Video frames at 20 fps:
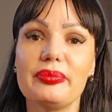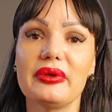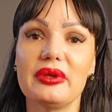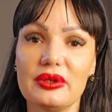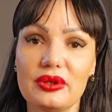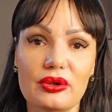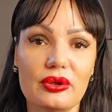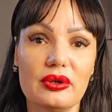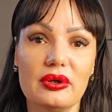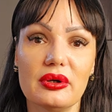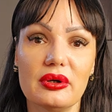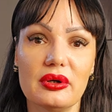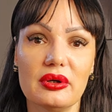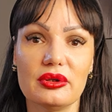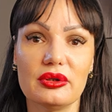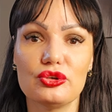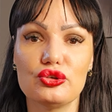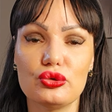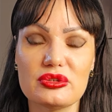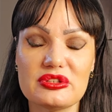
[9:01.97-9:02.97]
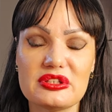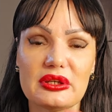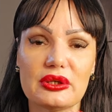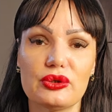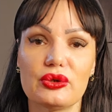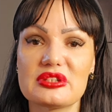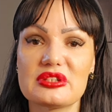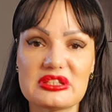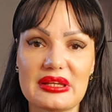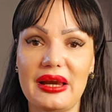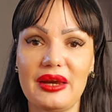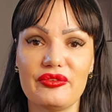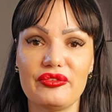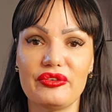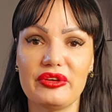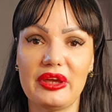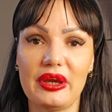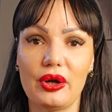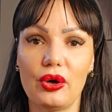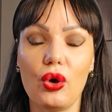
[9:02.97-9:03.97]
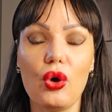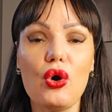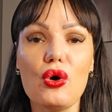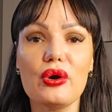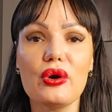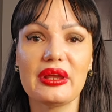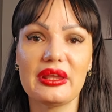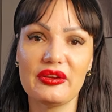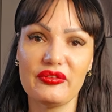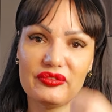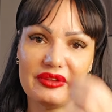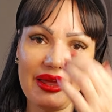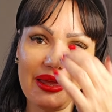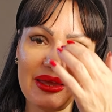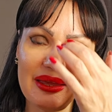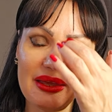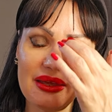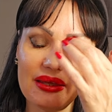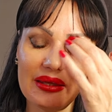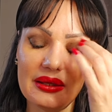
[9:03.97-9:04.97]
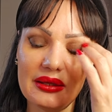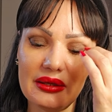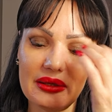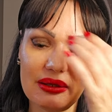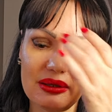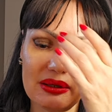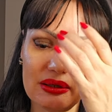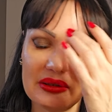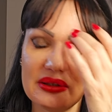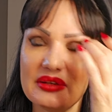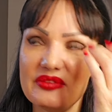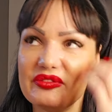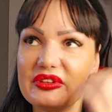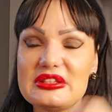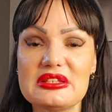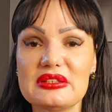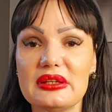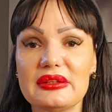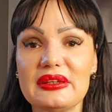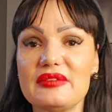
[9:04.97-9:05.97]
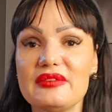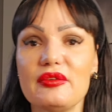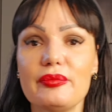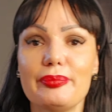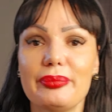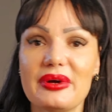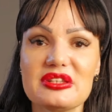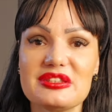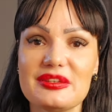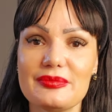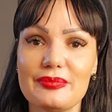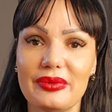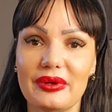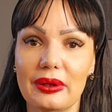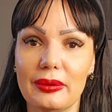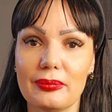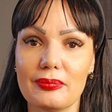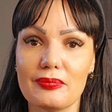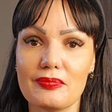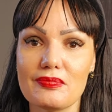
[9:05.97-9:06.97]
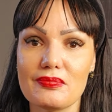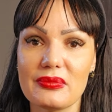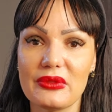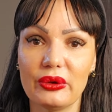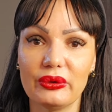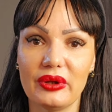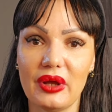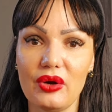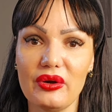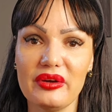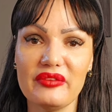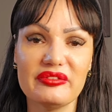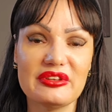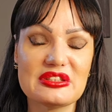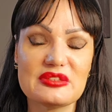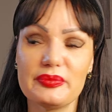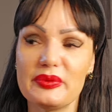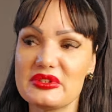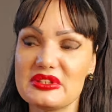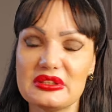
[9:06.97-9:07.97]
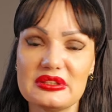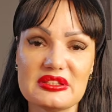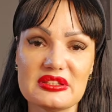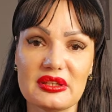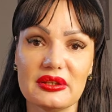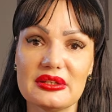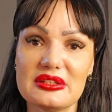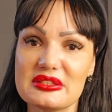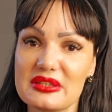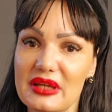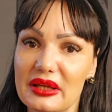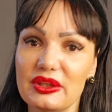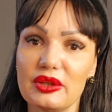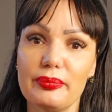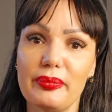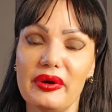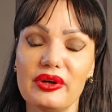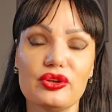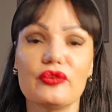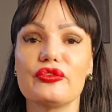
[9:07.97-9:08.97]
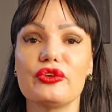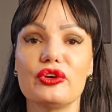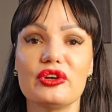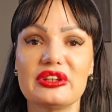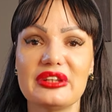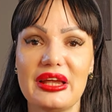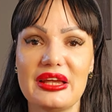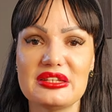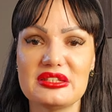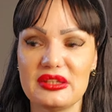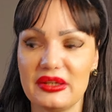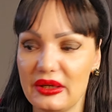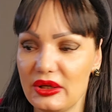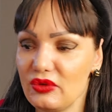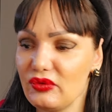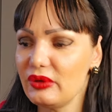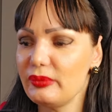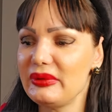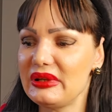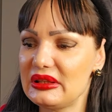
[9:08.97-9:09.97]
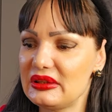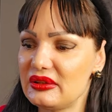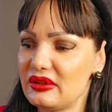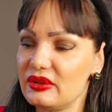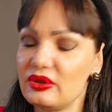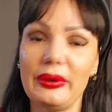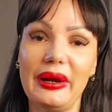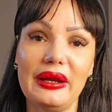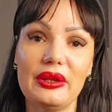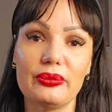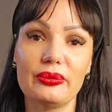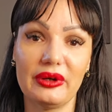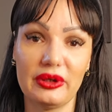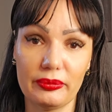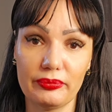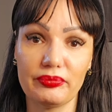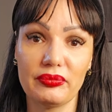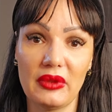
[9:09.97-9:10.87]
your choosing yourself here. Or if this is not even possible, you know. If this person is not a part of your destiny, you will meet the right one.